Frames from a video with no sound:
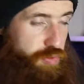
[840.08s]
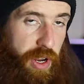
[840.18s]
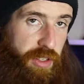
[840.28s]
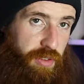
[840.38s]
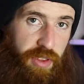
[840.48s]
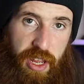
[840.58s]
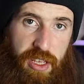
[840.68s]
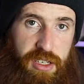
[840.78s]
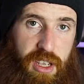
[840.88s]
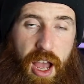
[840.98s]
relatively
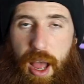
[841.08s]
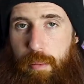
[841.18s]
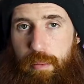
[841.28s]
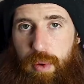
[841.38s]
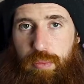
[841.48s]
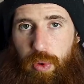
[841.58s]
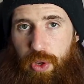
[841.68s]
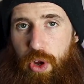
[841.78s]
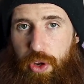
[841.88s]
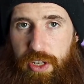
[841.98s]
nice. I'm probably
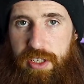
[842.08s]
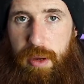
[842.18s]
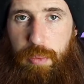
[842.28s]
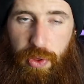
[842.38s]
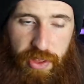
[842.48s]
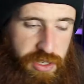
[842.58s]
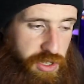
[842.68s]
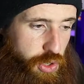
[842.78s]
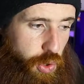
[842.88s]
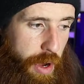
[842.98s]
not a good example of this.
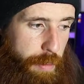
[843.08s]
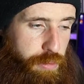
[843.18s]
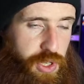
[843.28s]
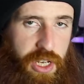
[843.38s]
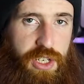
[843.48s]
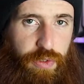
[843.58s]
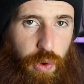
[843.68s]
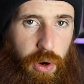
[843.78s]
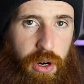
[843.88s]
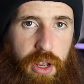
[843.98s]
So I'm
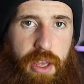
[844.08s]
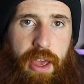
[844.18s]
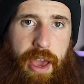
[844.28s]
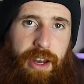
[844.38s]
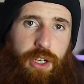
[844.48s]
6'4", and I